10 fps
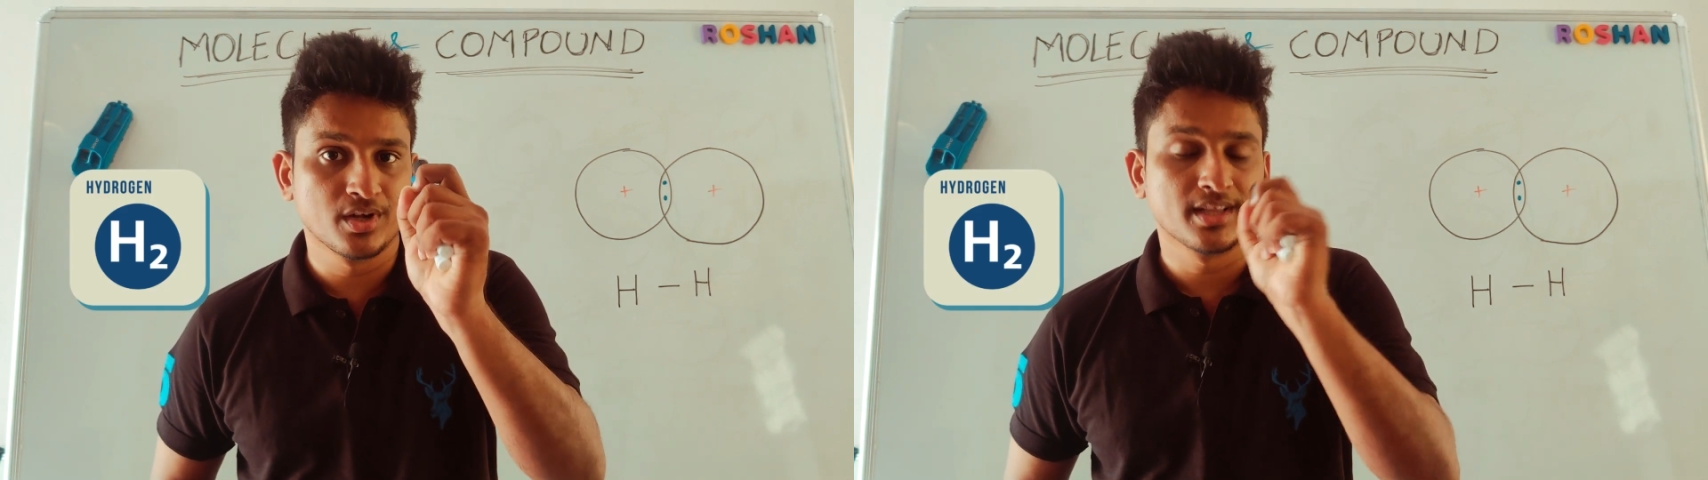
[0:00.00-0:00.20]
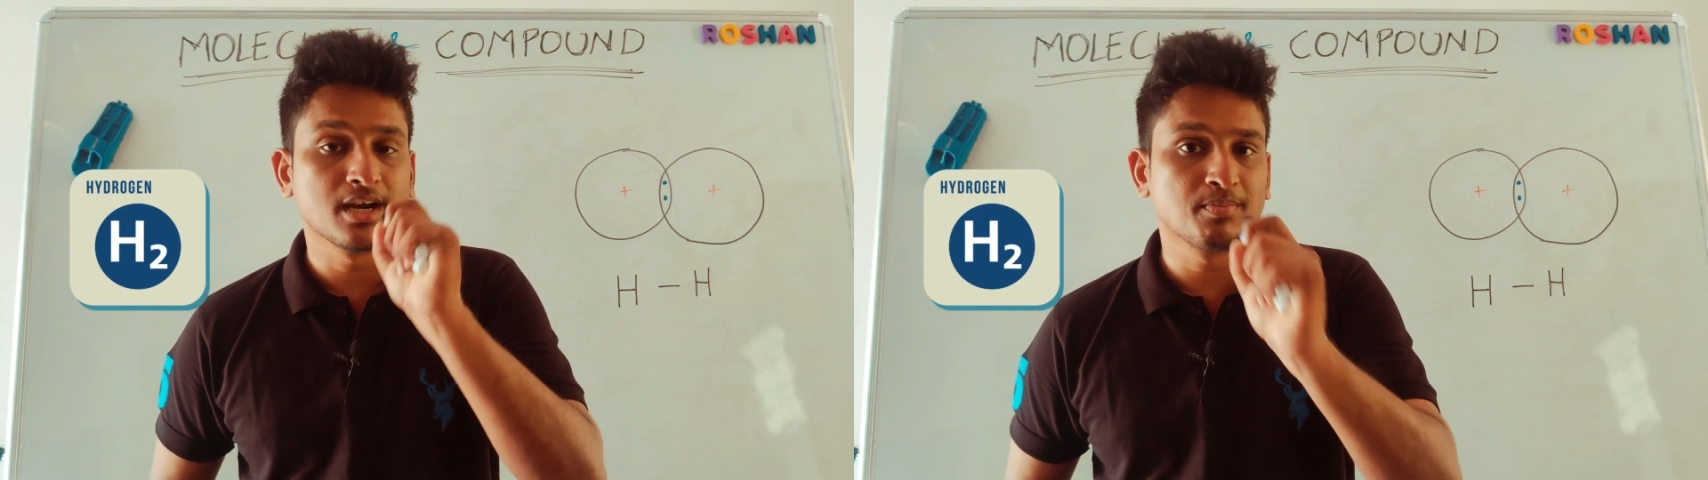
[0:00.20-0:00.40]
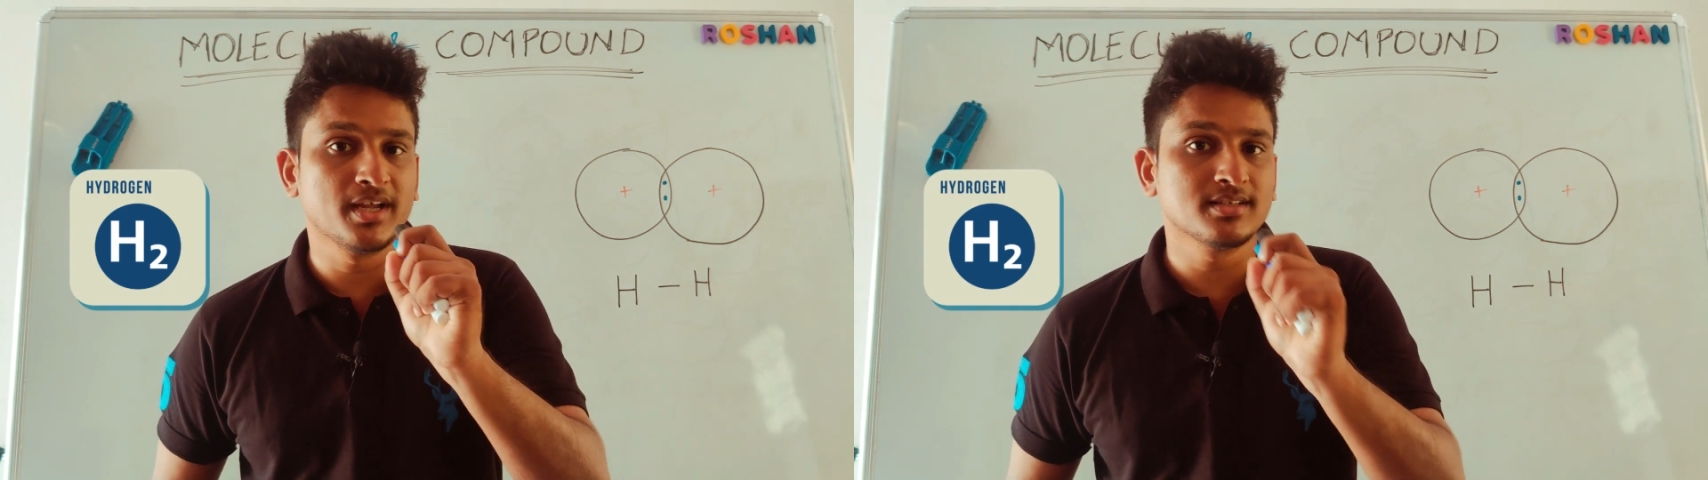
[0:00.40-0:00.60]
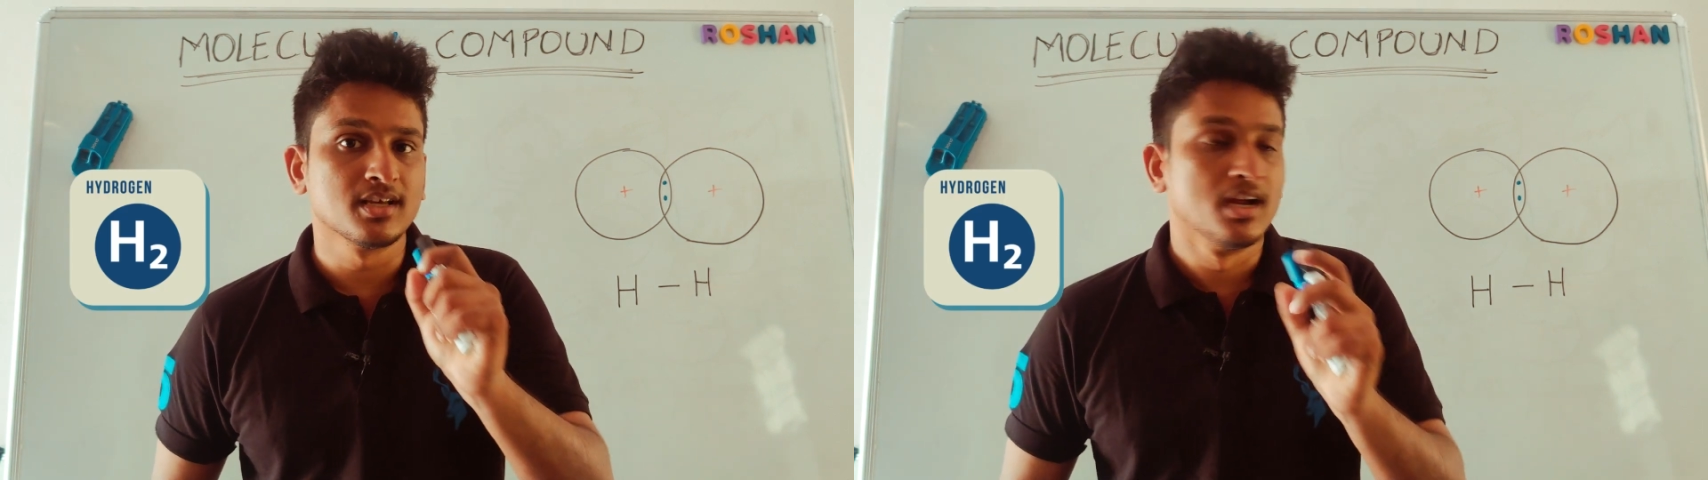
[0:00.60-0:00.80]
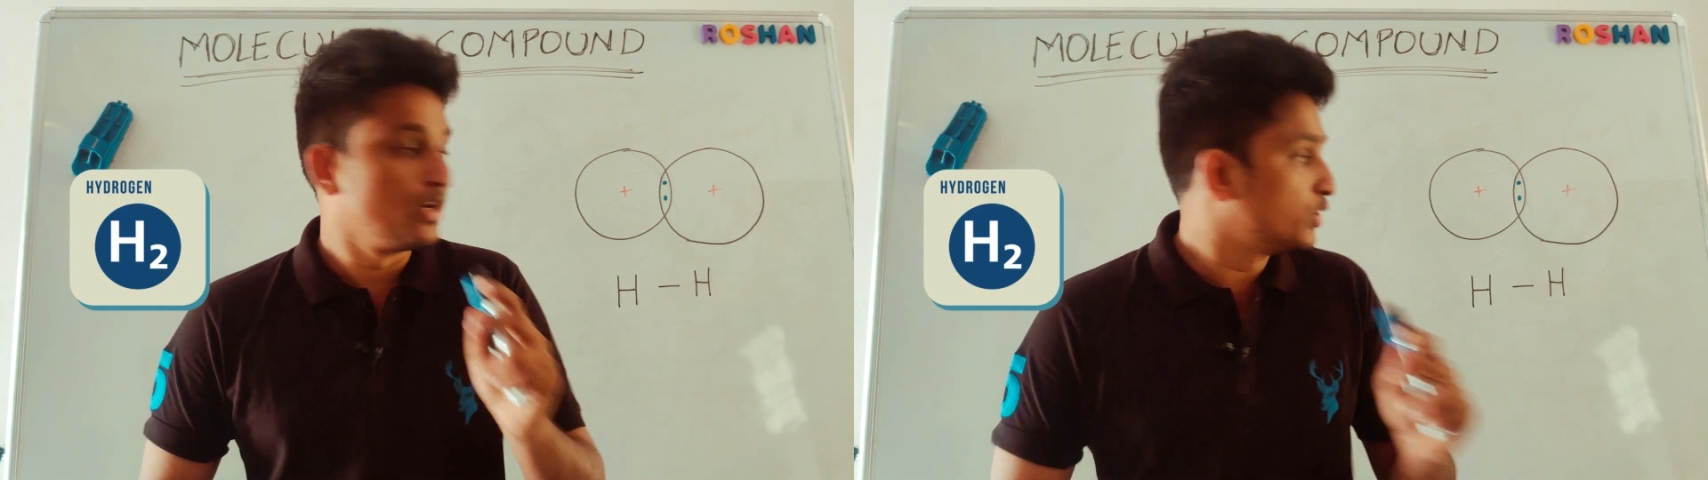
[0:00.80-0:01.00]
That
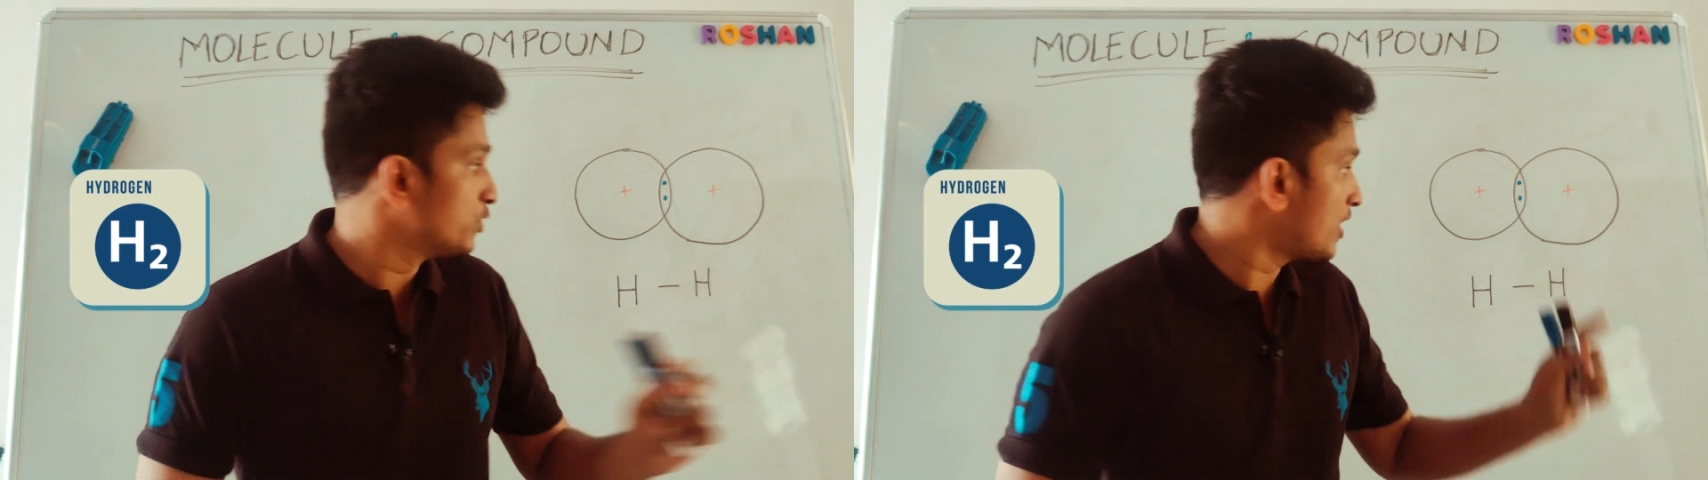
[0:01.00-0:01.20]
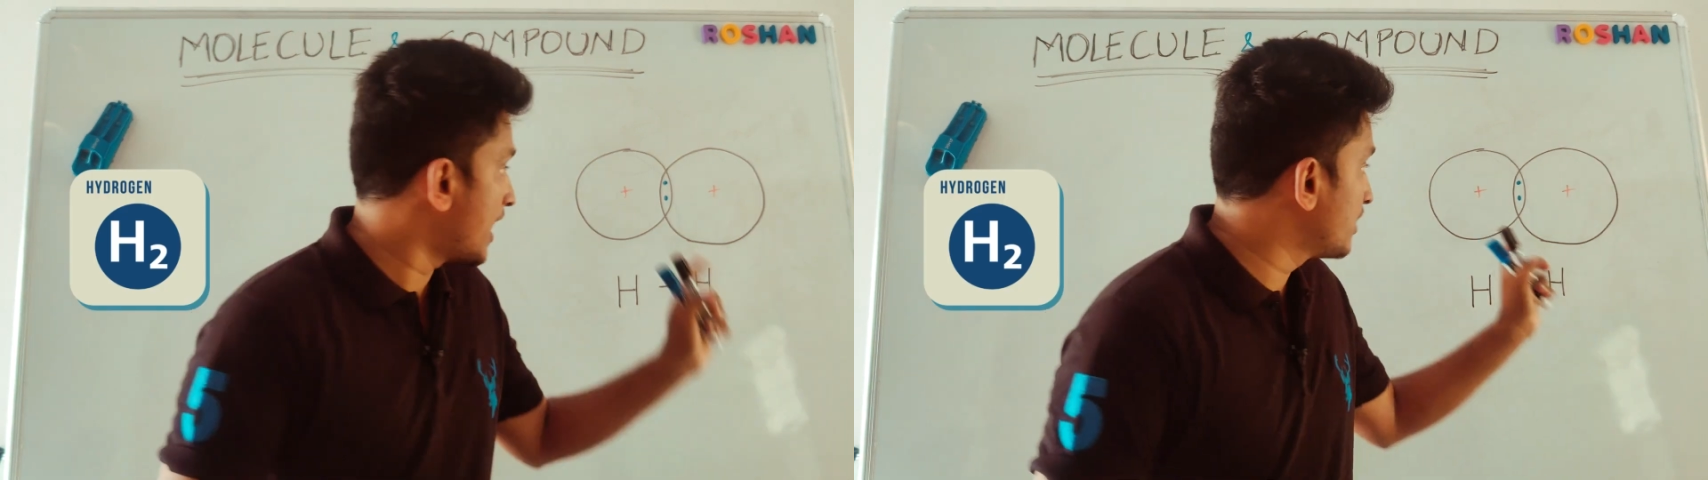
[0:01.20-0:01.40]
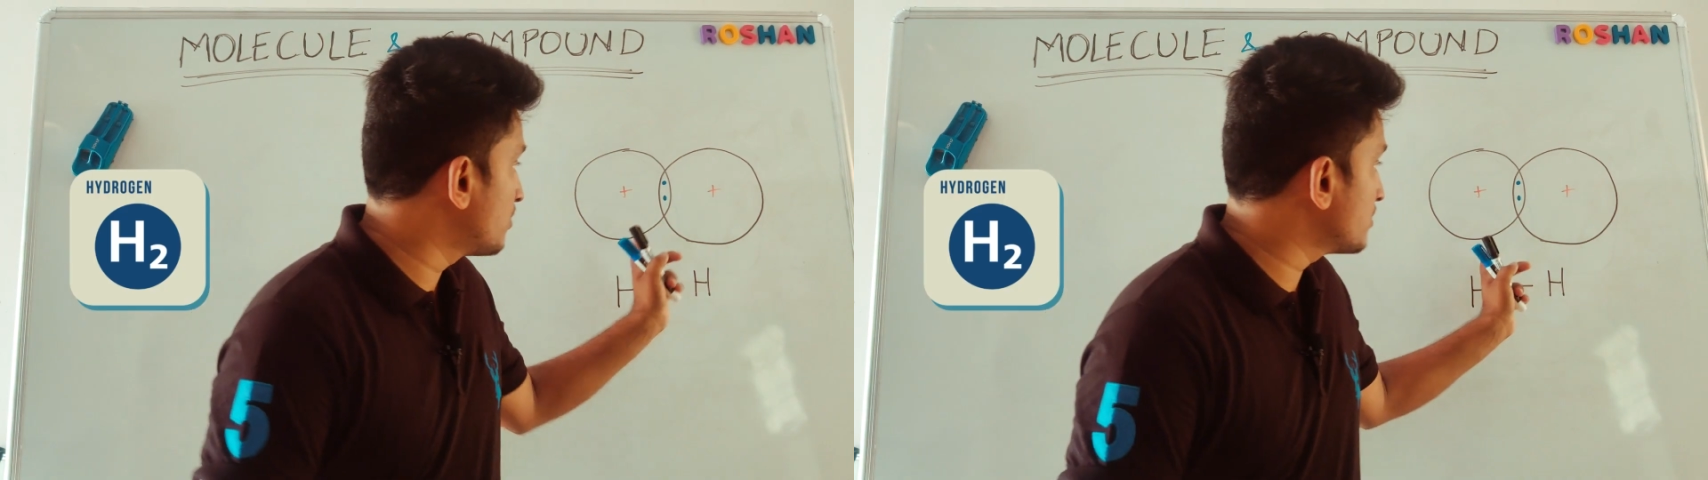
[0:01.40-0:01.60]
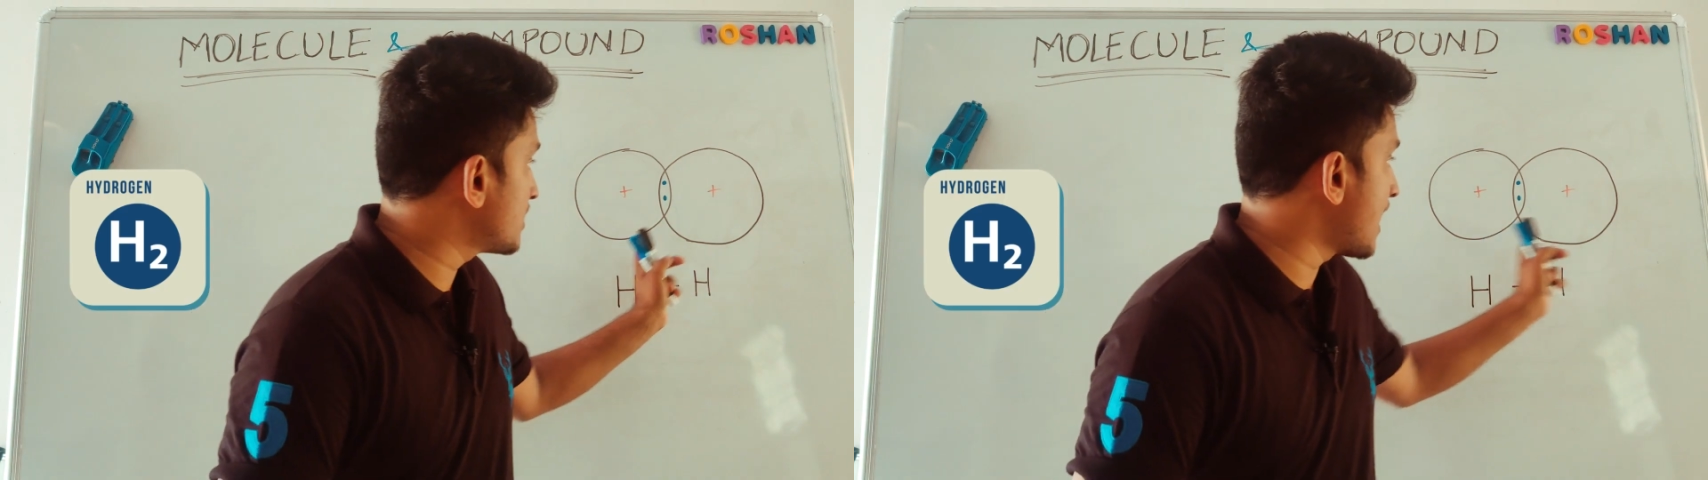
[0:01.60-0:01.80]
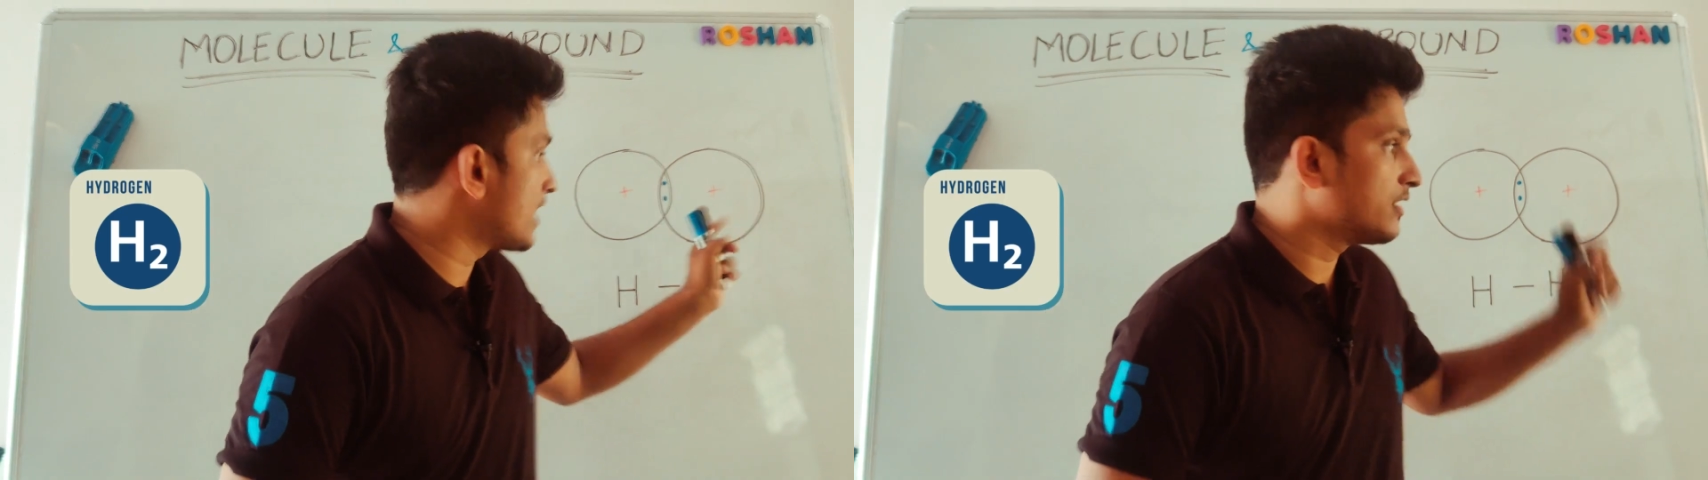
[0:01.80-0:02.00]
means two
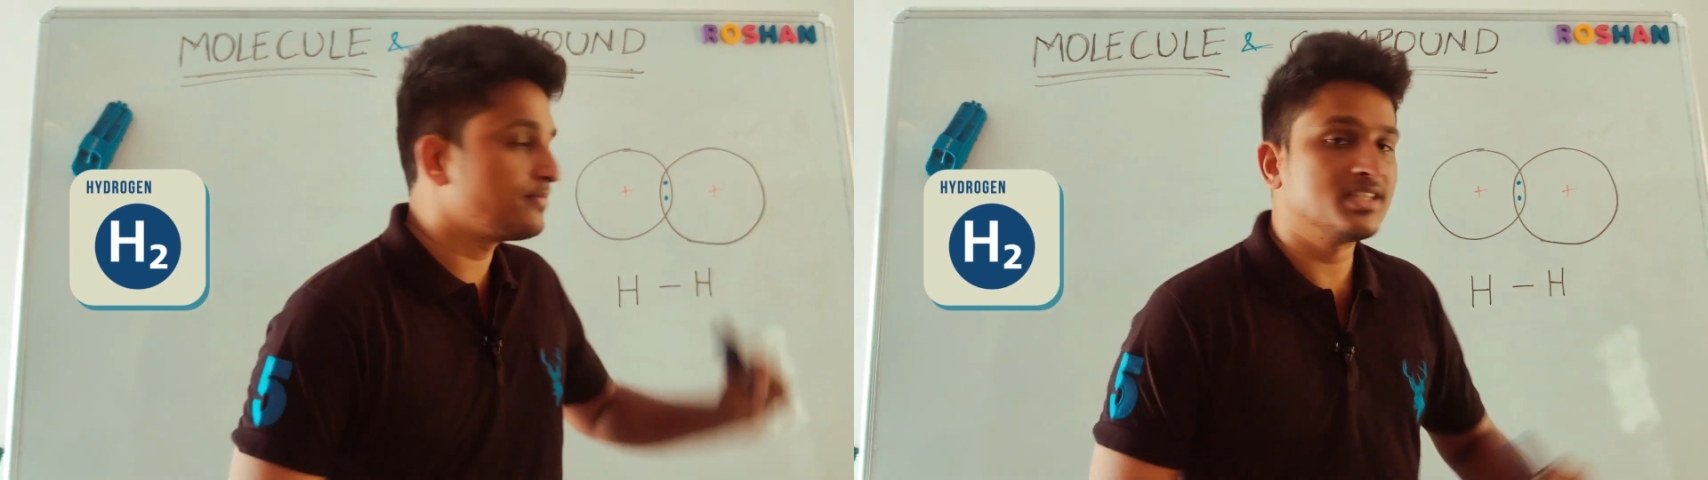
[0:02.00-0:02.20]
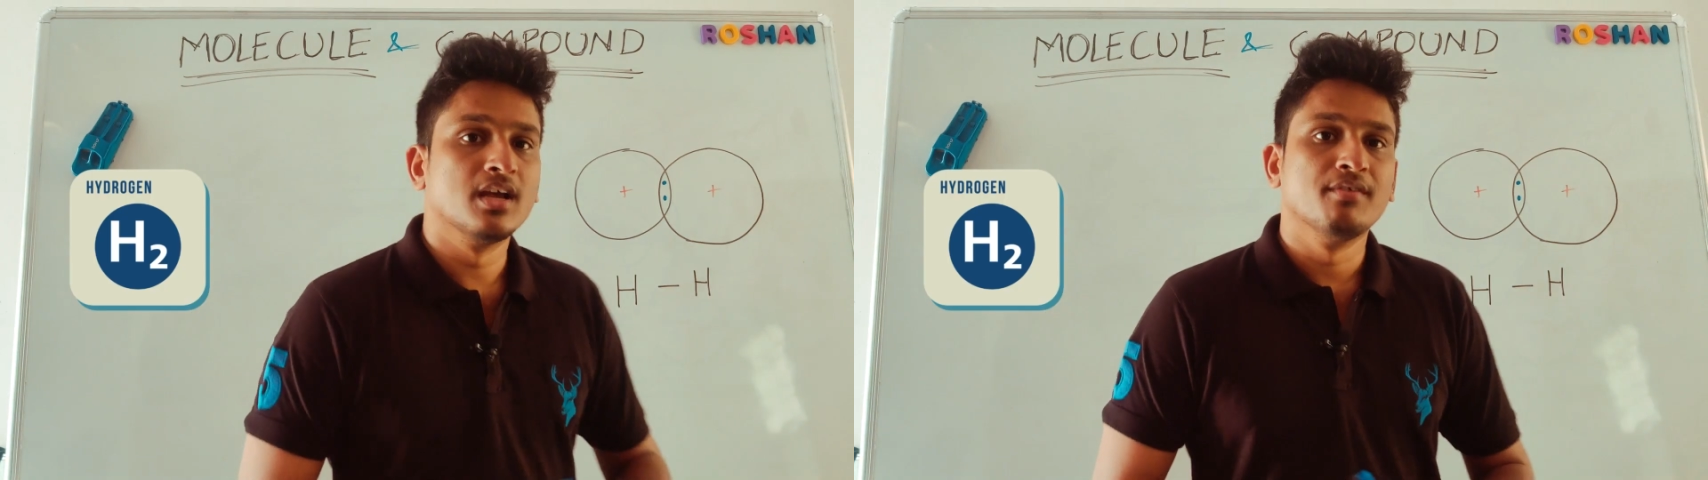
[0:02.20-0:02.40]
hydrogen atoms